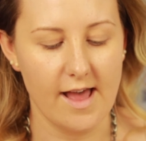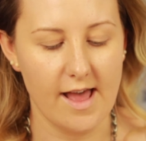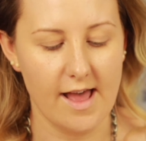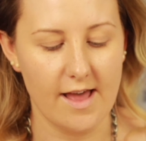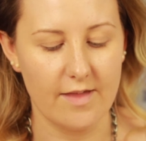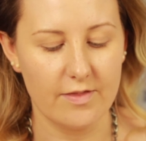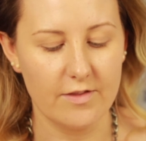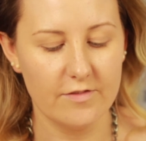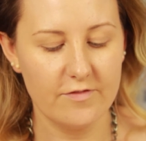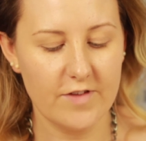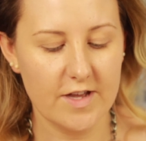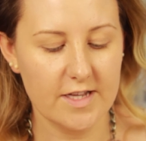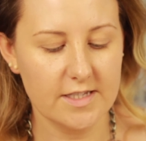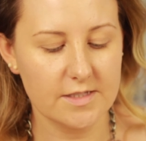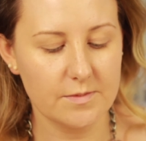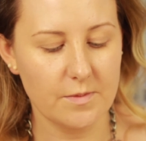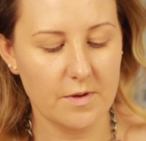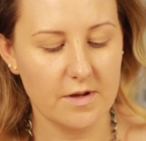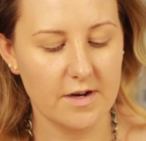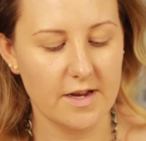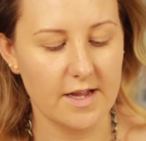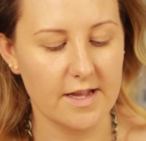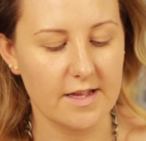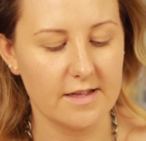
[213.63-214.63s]
And the first
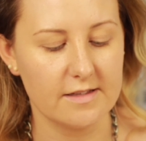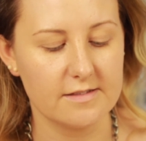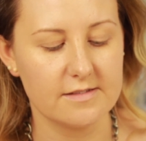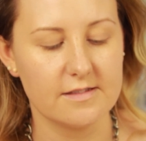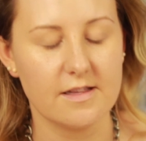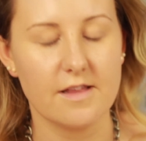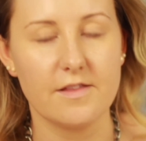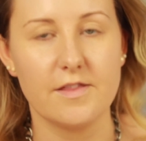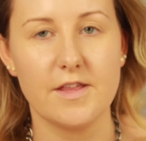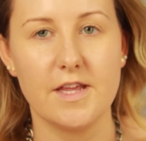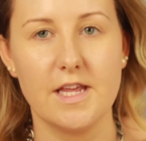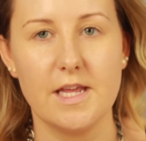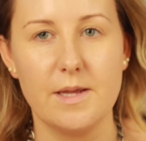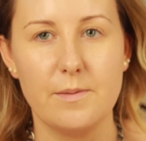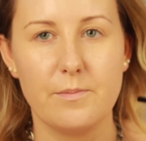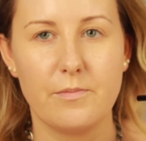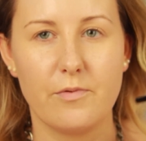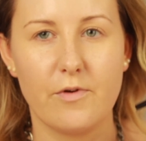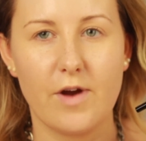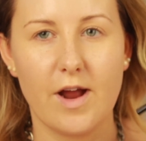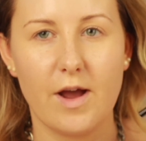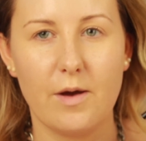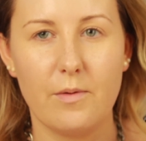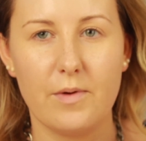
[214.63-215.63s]
one is the
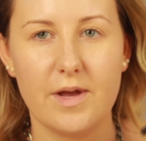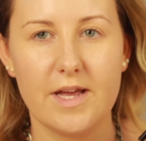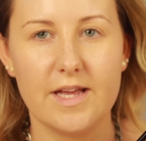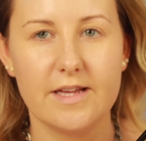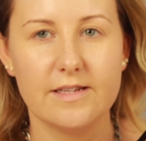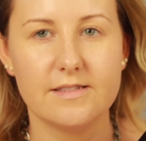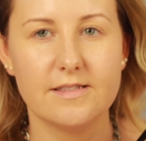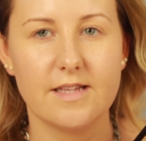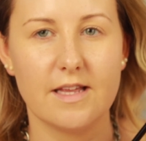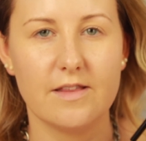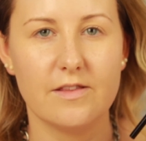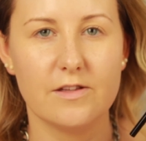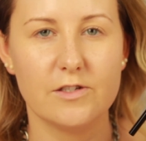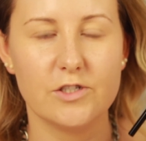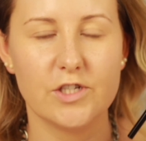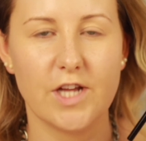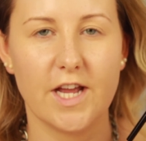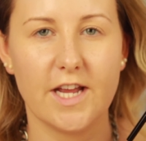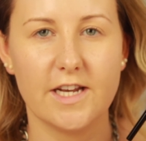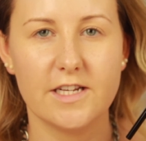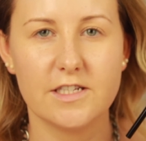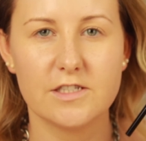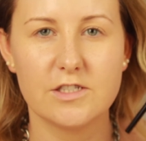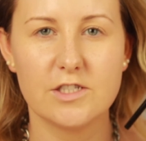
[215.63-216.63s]
BOURJOIS in the
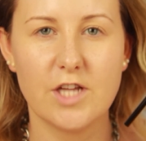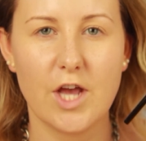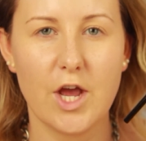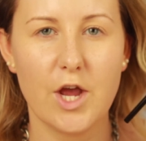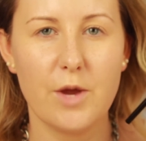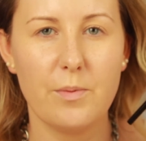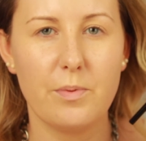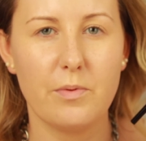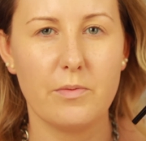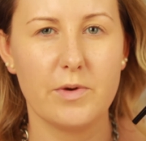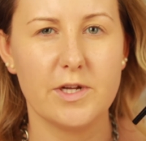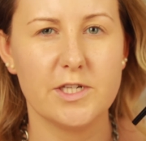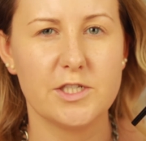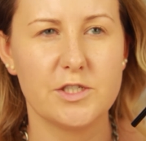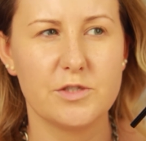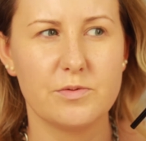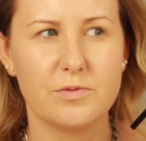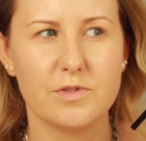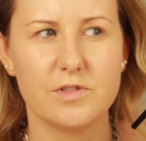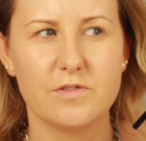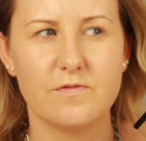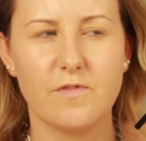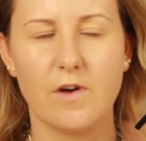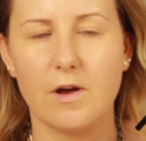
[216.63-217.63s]
shade Taupe, which
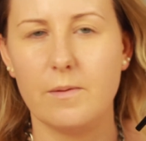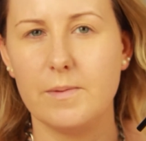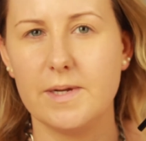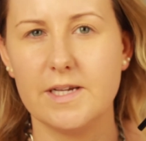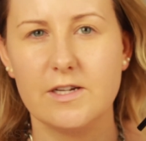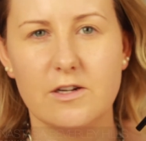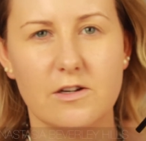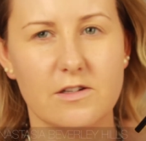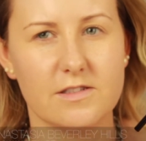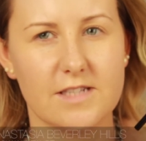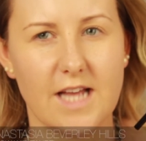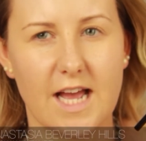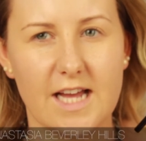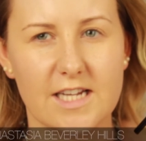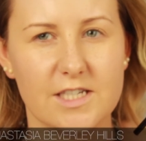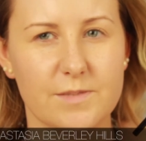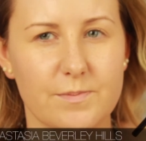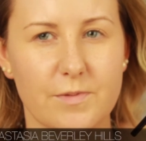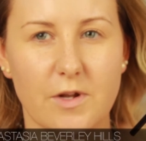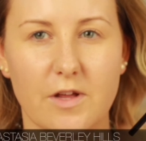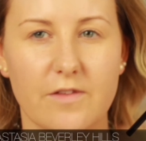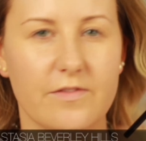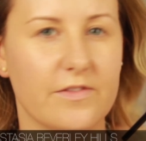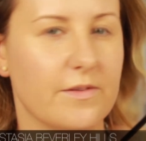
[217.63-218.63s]
was formerly called Ash
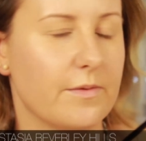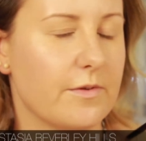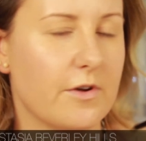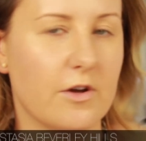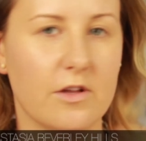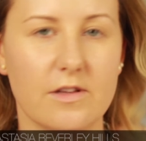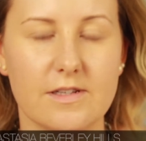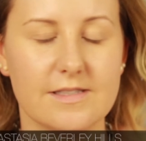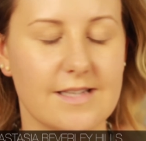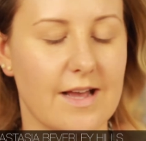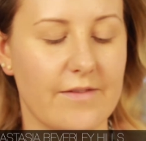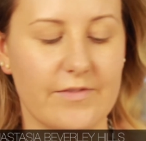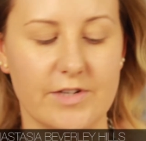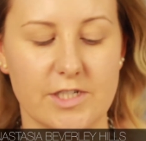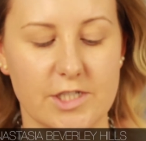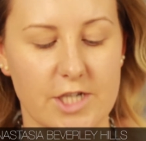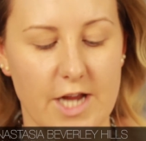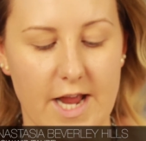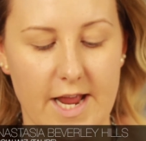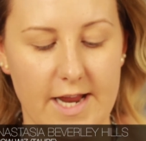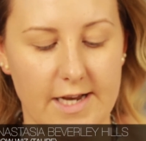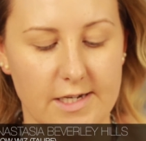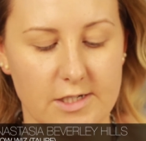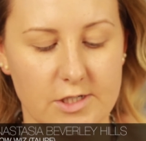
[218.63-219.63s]
Blonde. The colours haven't
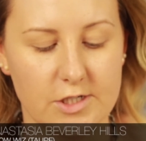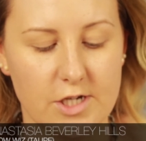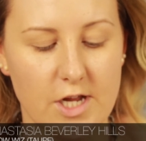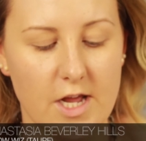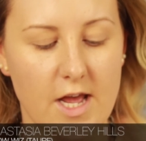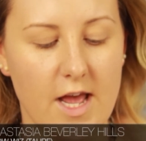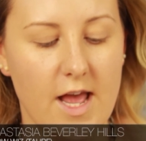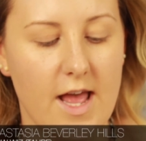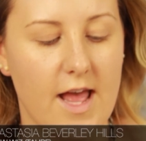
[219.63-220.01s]
changed.